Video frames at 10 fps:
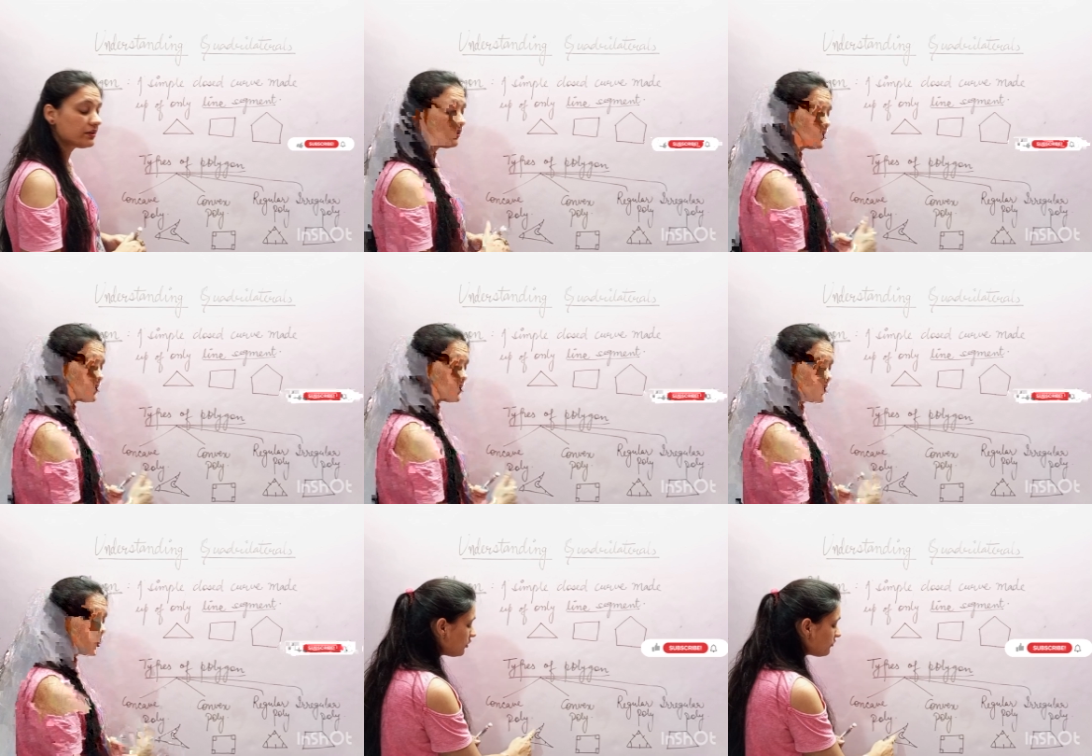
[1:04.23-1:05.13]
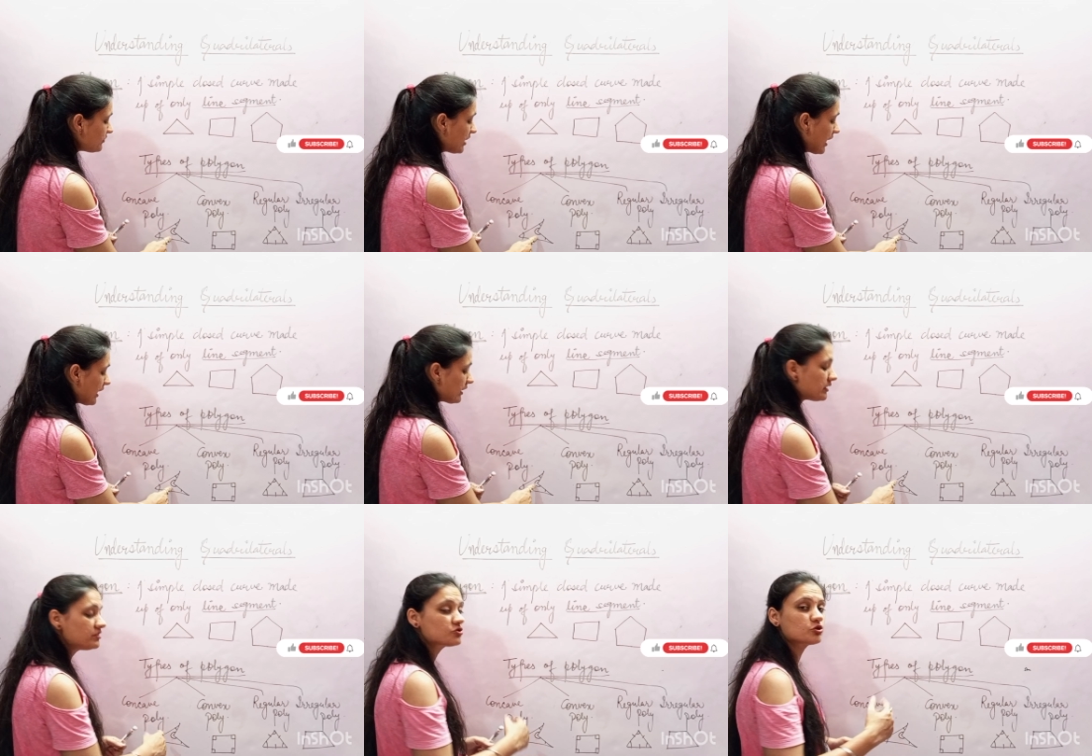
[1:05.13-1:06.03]
in which one of the
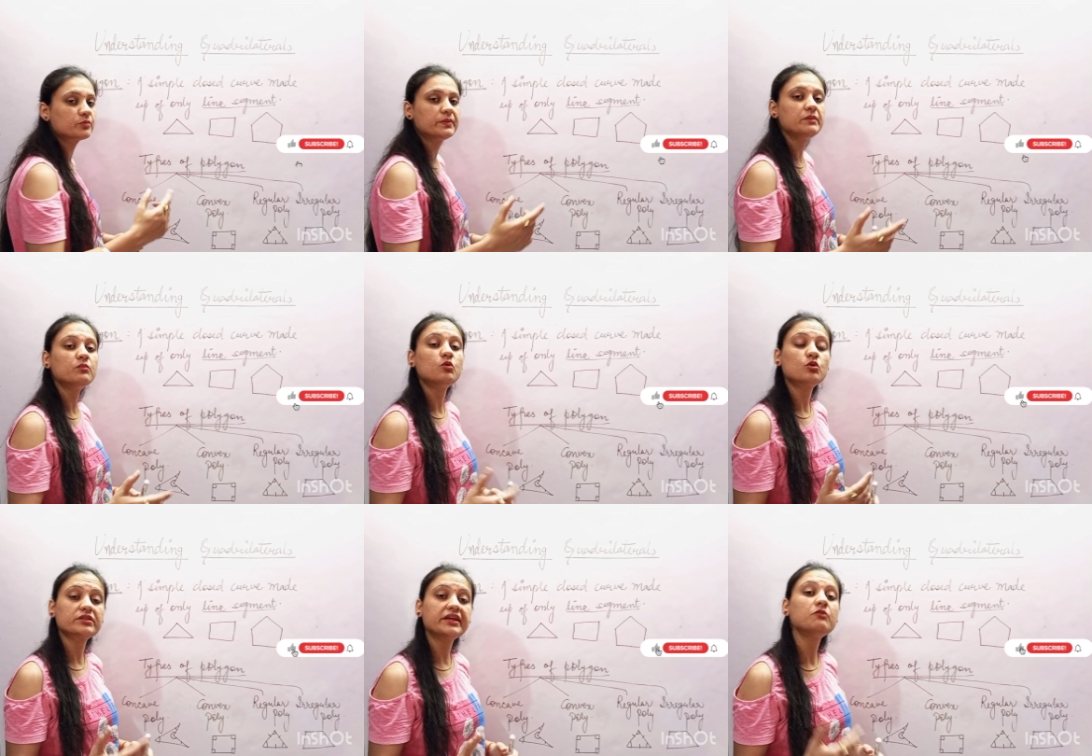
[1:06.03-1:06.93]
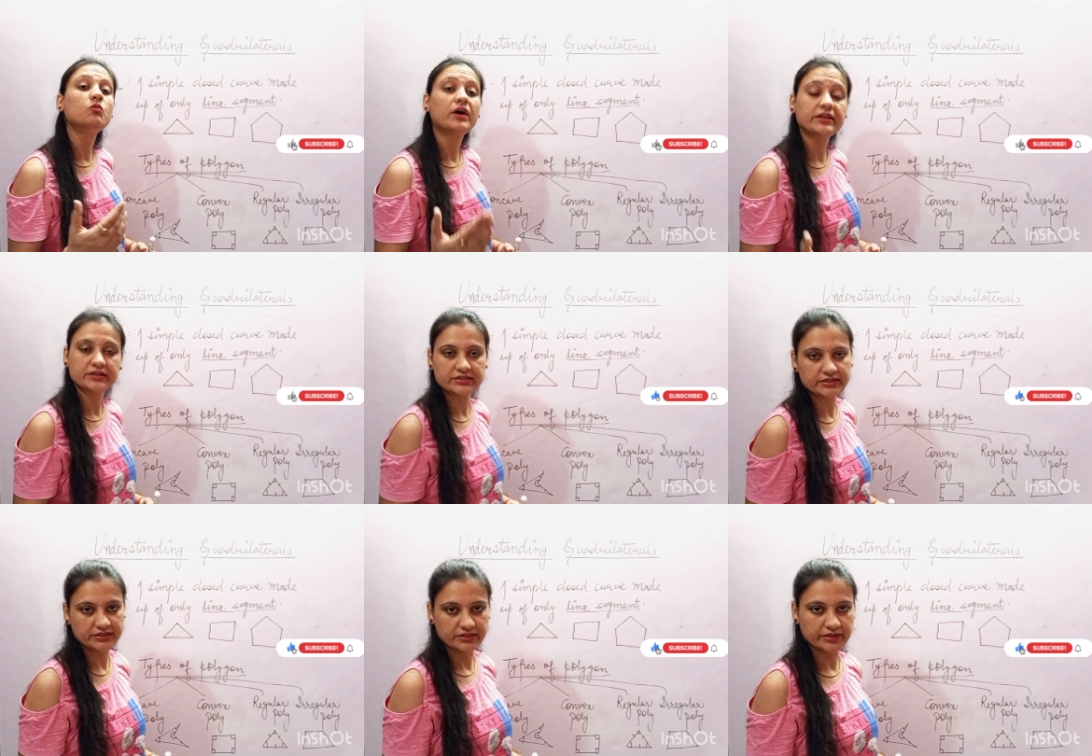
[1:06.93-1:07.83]
angles should be more than 180
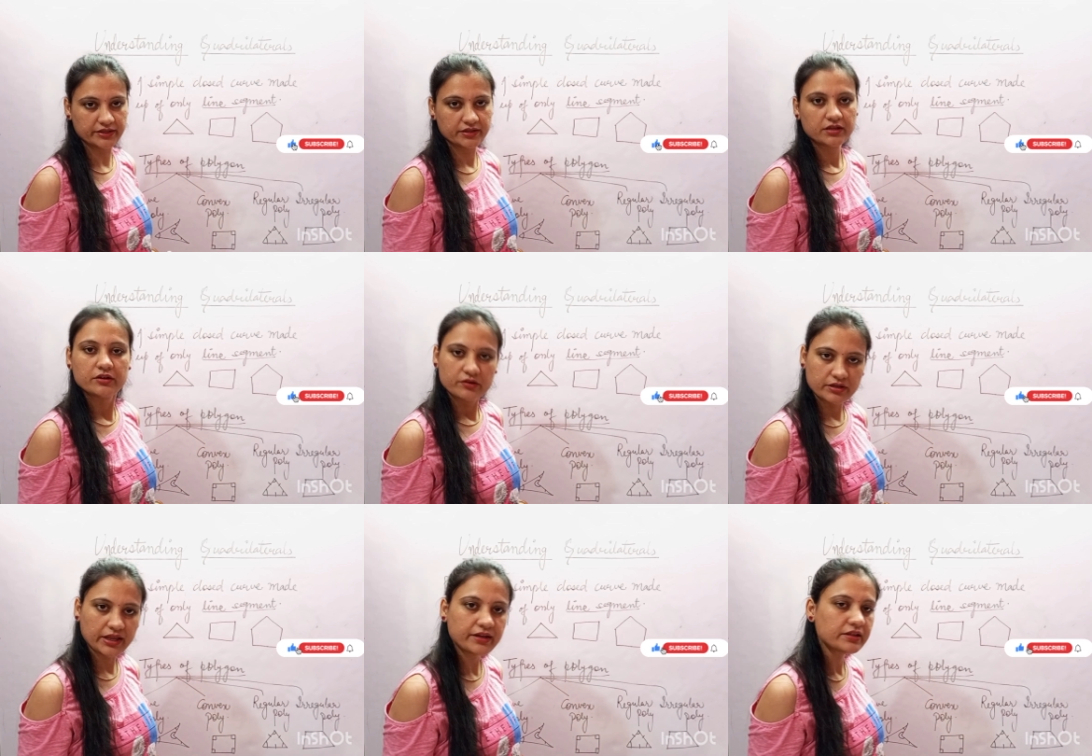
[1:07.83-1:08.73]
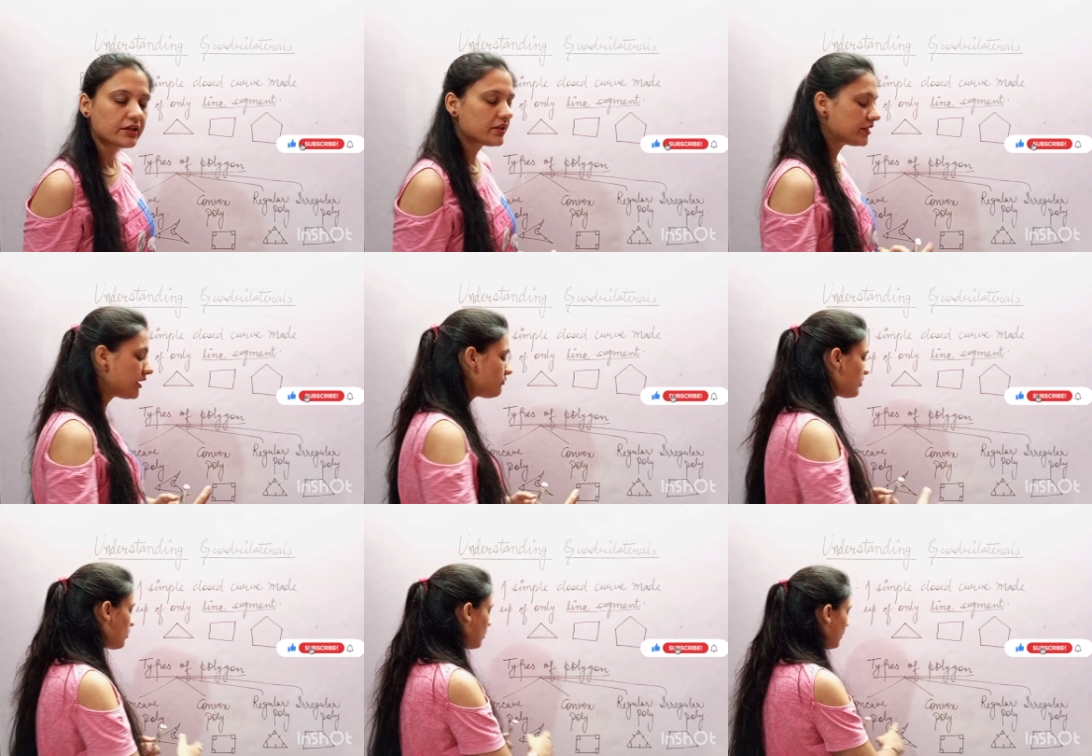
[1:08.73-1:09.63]
degree, right? Then
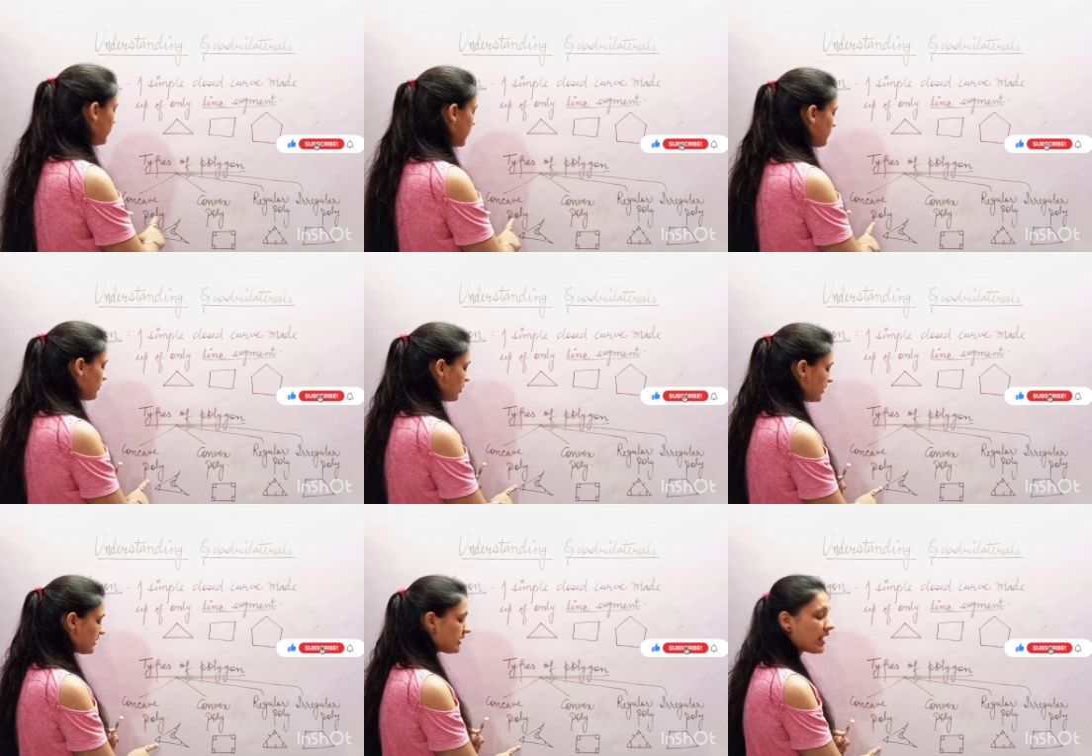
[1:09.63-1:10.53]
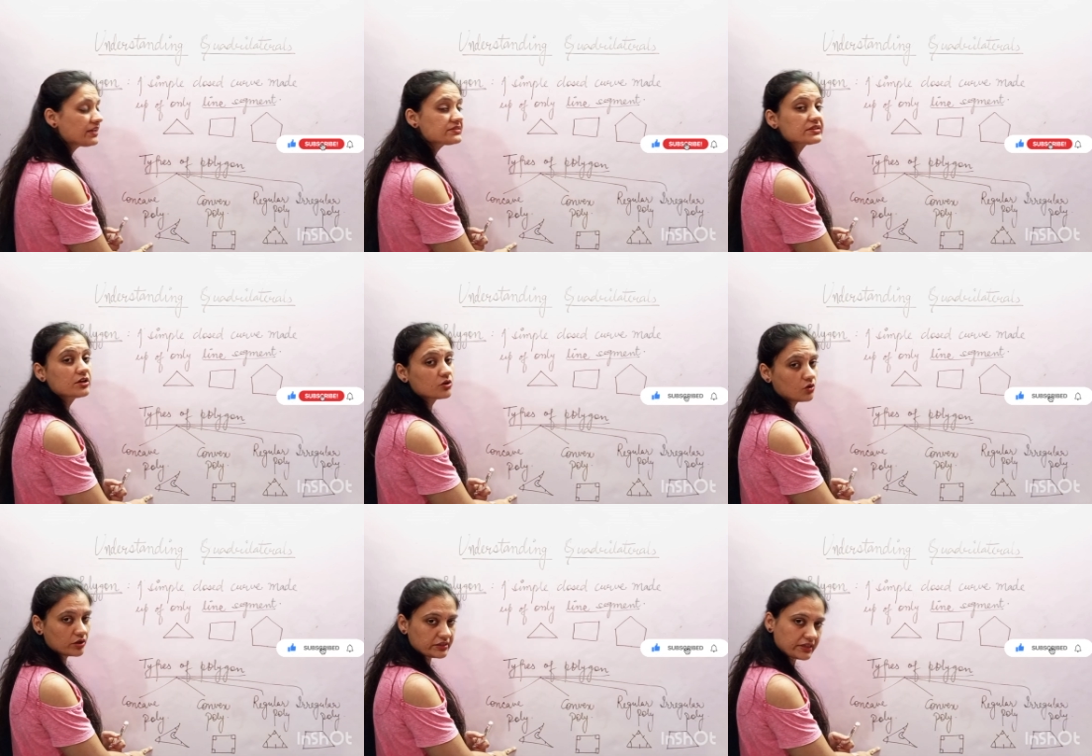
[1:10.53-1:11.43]
we call that polygon as
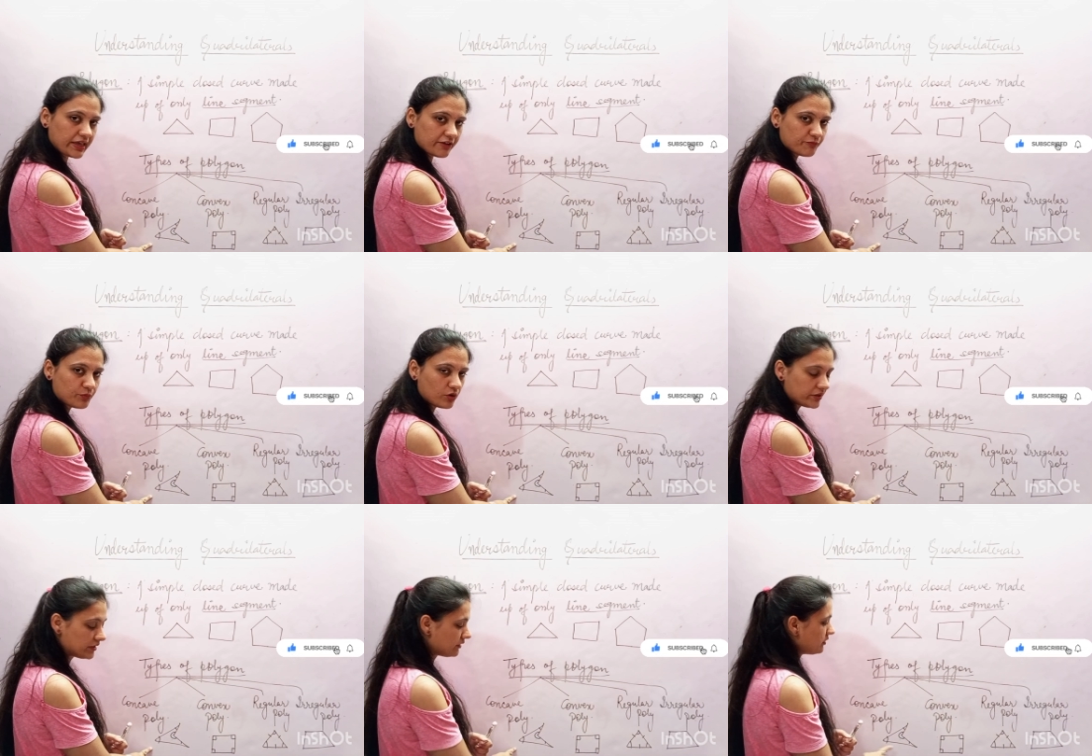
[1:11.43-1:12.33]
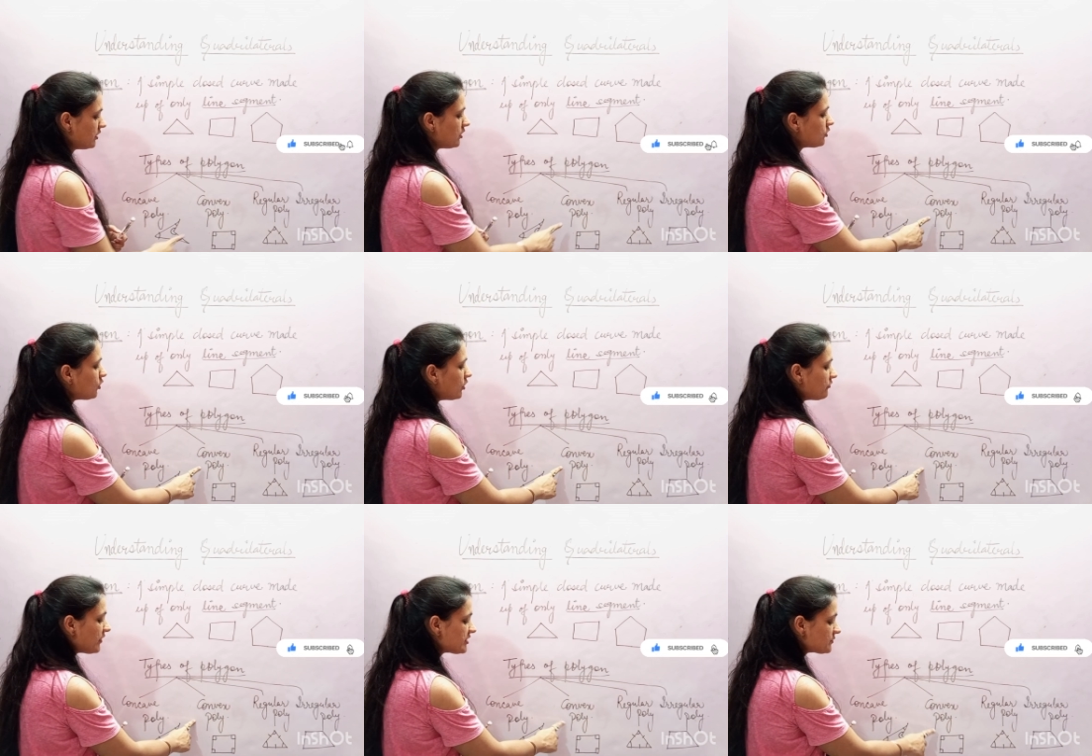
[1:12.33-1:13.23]
concave polygon.
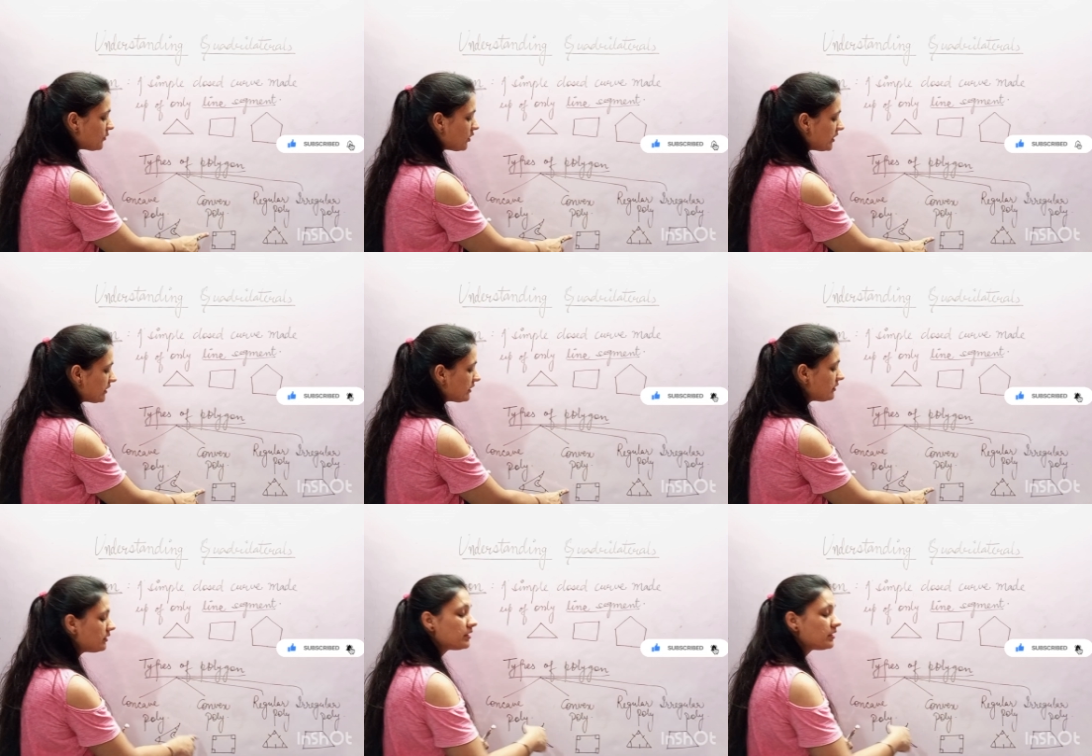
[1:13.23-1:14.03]
Convex polygon,